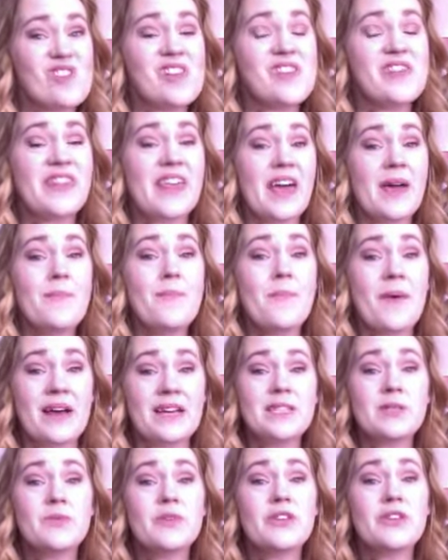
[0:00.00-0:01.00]
they
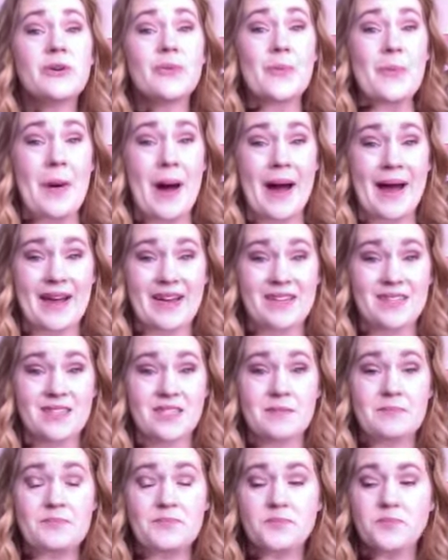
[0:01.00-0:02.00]
mess with your mind.
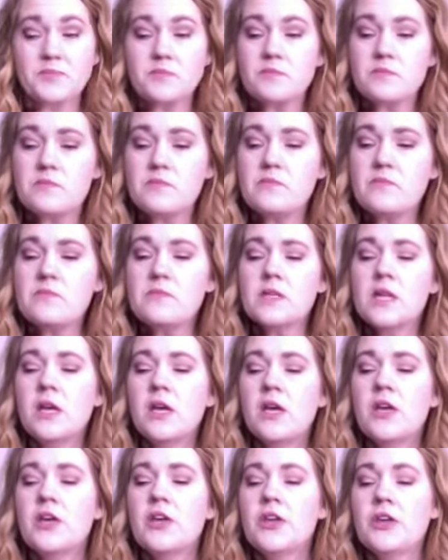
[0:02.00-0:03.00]

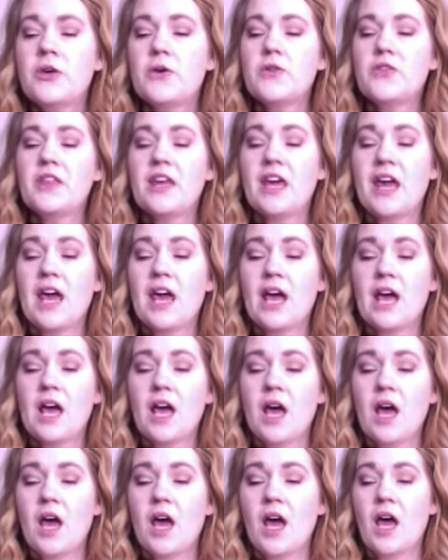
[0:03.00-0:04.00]
You think,
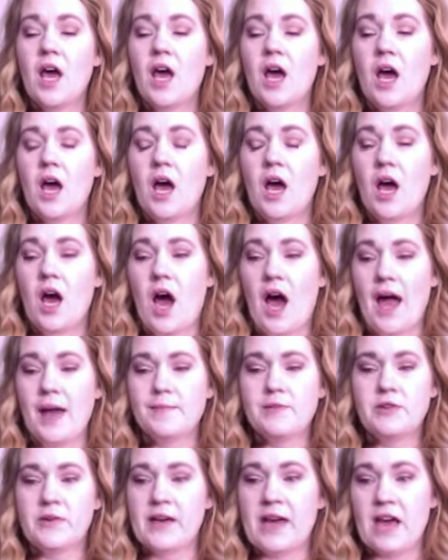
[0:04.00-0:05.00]
I'm
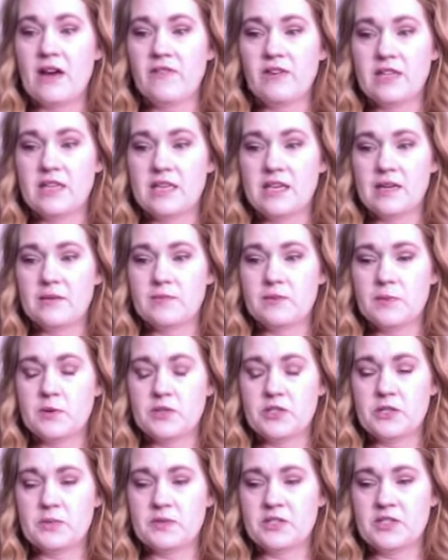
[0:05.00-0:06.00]
doing everything I'm
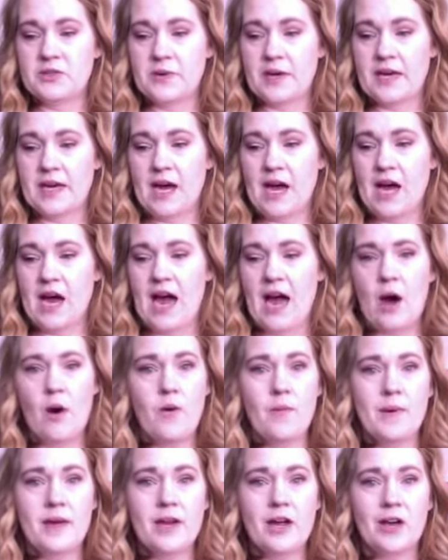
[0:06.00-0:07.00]
supposed to be doing. How
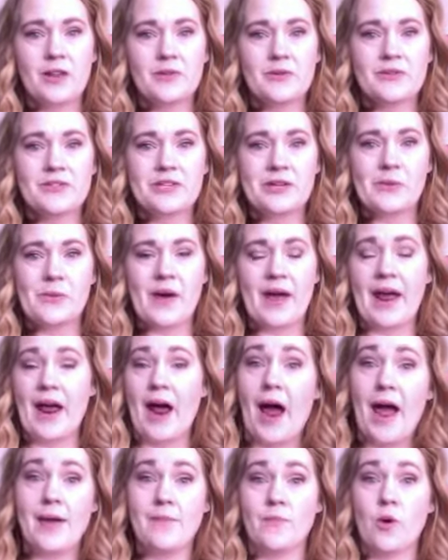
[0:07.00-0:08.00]
am I not losing weight?
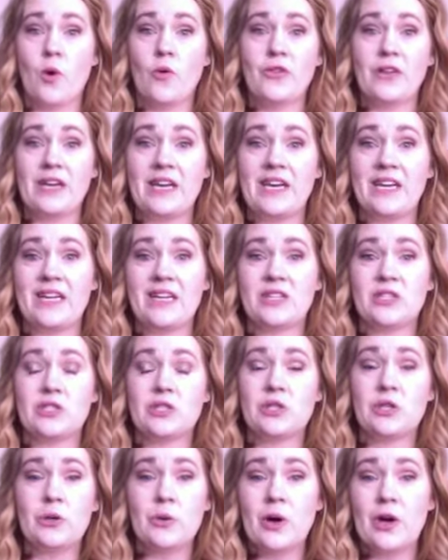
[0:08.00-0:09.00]
I'm only eating
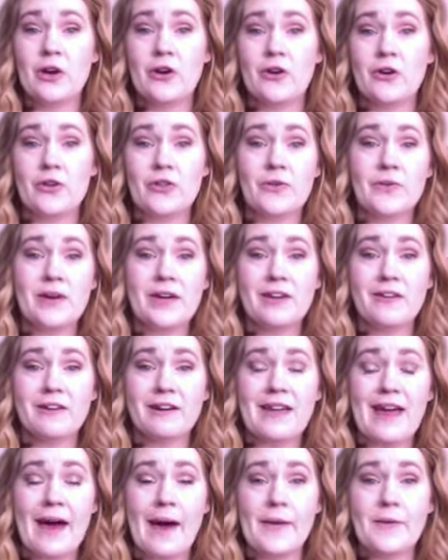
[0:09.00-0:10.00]
200 or
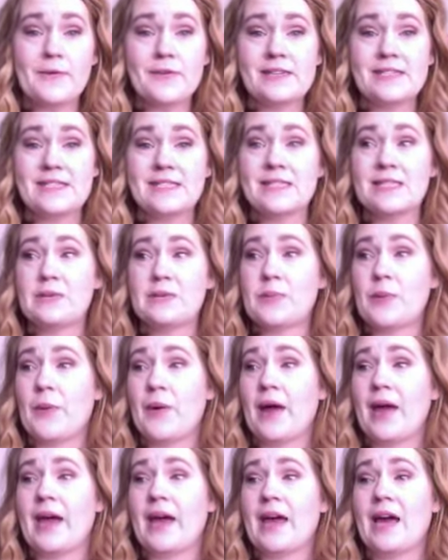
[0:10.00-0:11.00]
300 calories at this
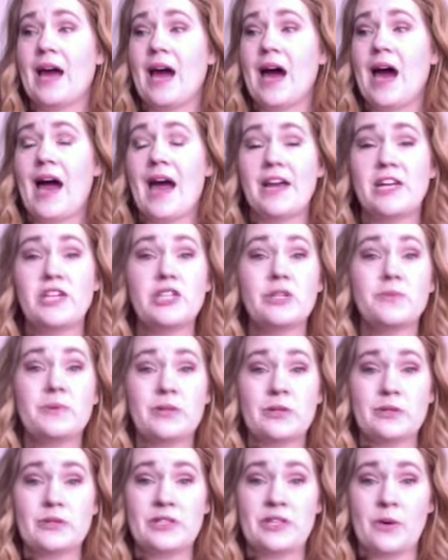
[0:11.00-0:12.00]
point. I should be
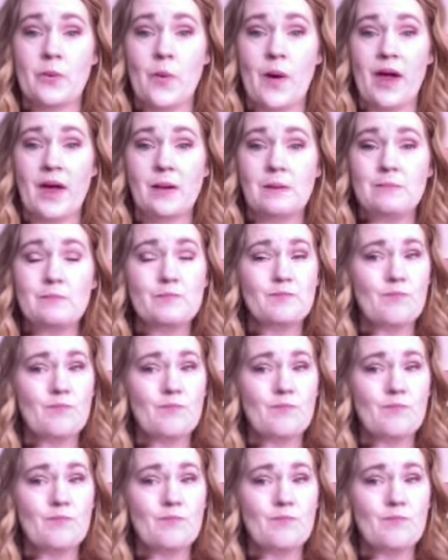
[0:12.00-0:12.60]
losing weight.